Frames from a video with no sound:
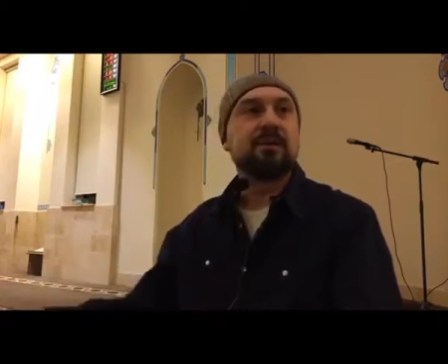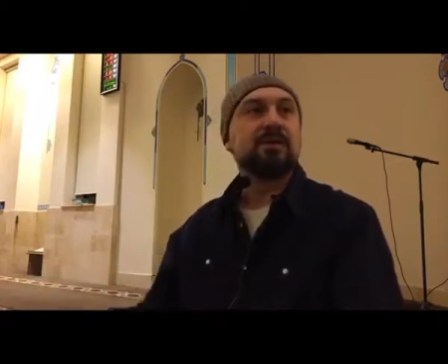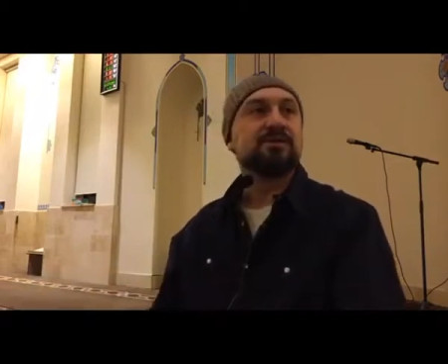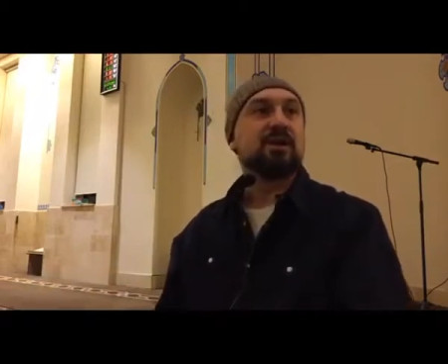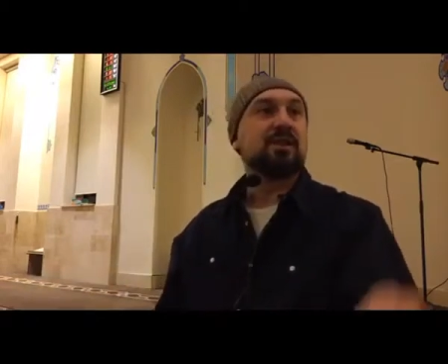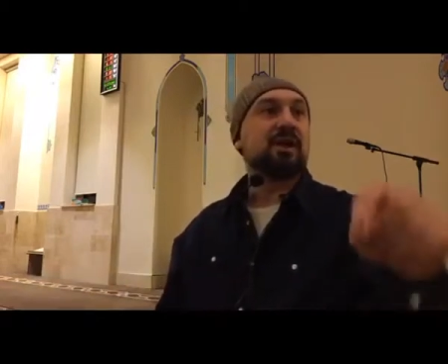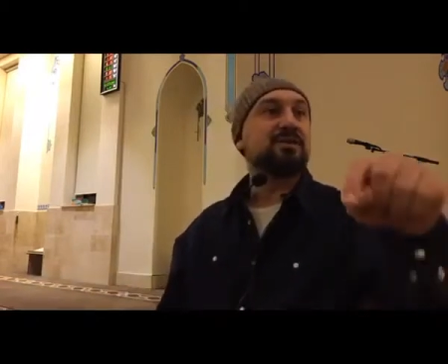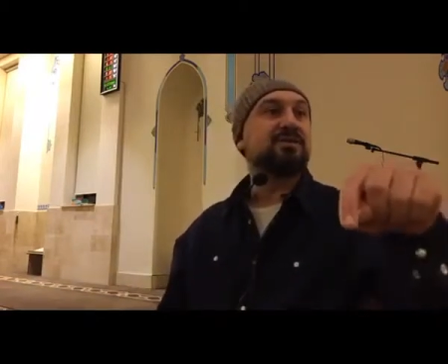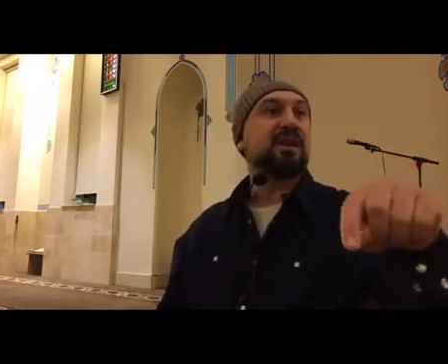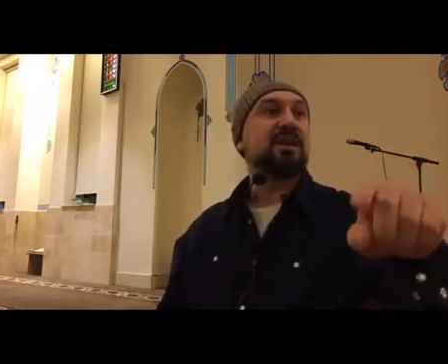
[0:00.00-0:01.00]
So
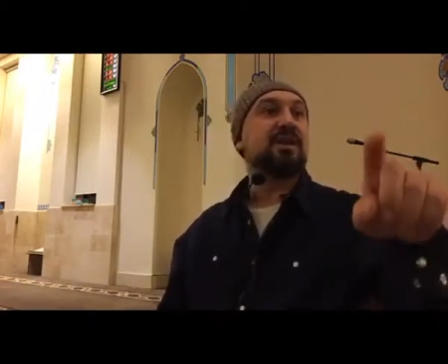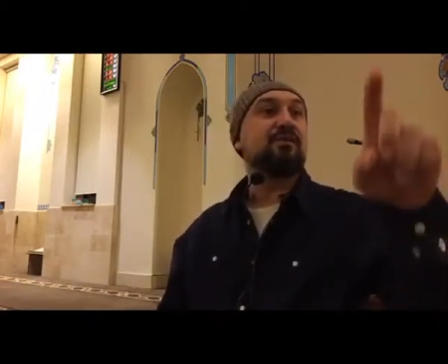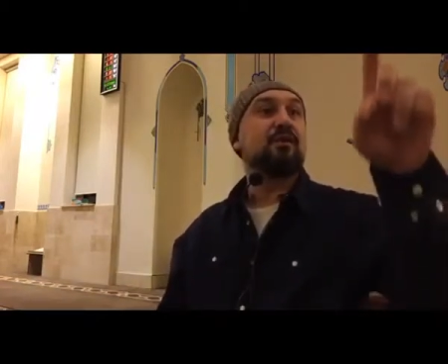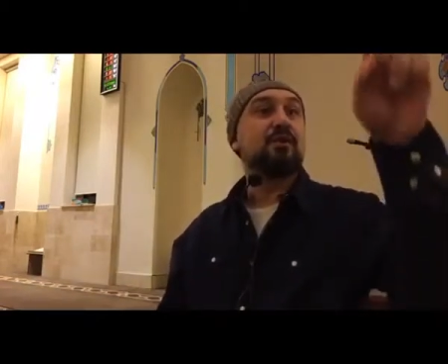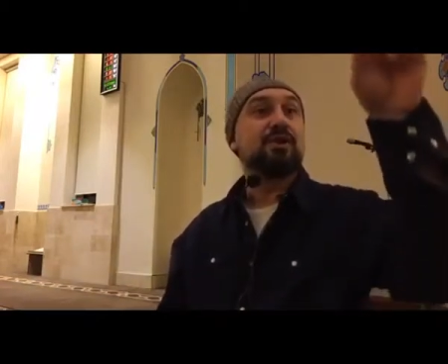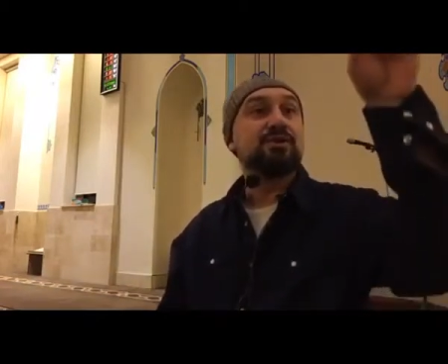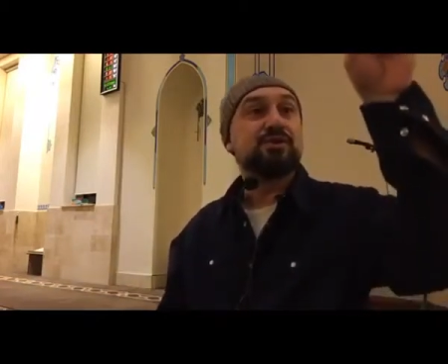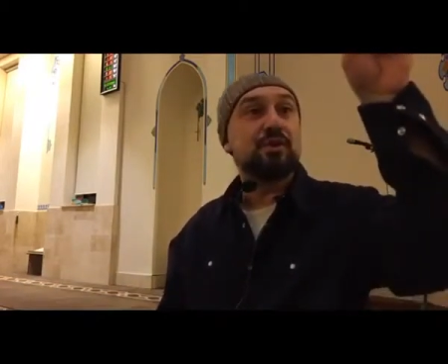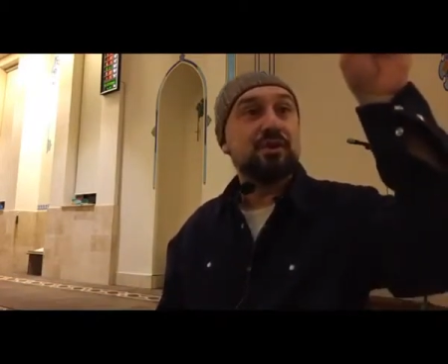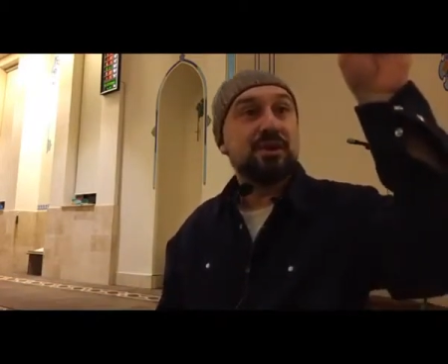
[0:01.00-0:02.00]
Allah is saying, if your
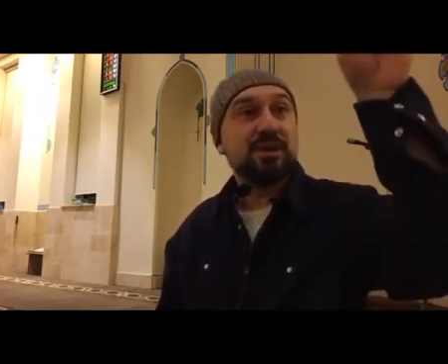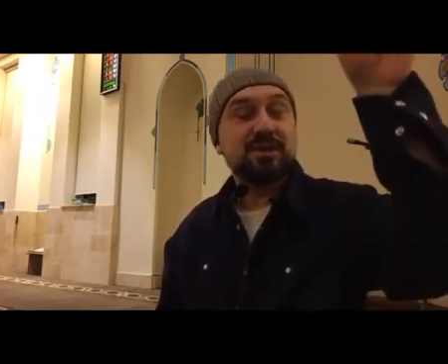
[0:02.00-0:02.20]
concern